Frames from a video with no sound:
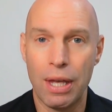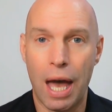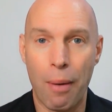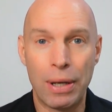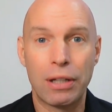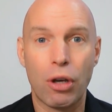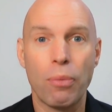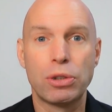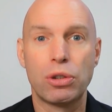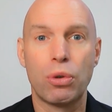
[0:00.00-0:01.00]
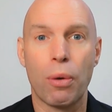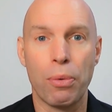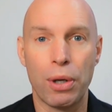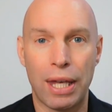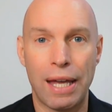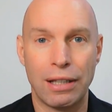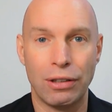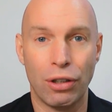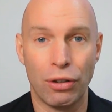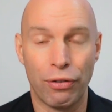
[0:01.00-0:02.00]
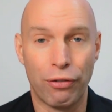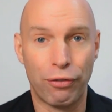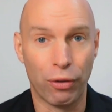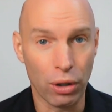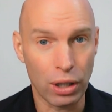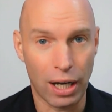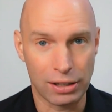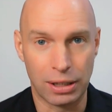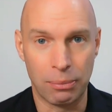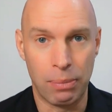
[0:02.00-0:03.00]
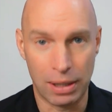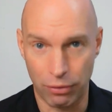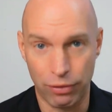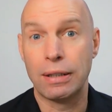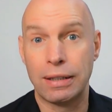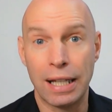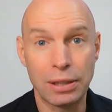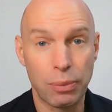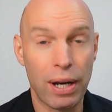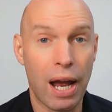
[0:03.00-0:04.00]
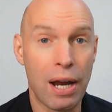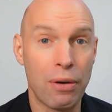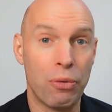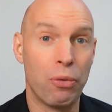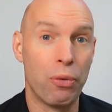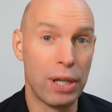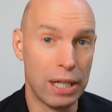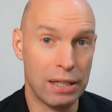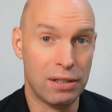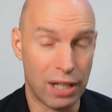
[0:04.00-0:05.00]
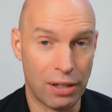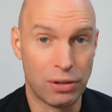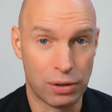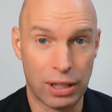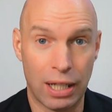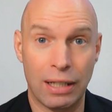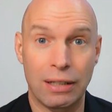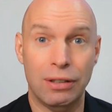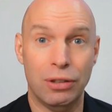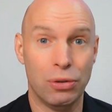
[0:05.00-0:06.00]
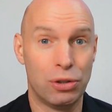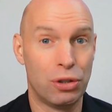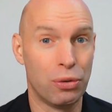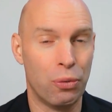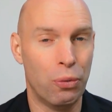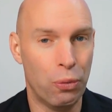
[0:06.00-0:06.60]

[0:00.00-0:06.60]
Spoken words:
And when it comes to communicating the forecasting bit of it, that's where I really tend to say you should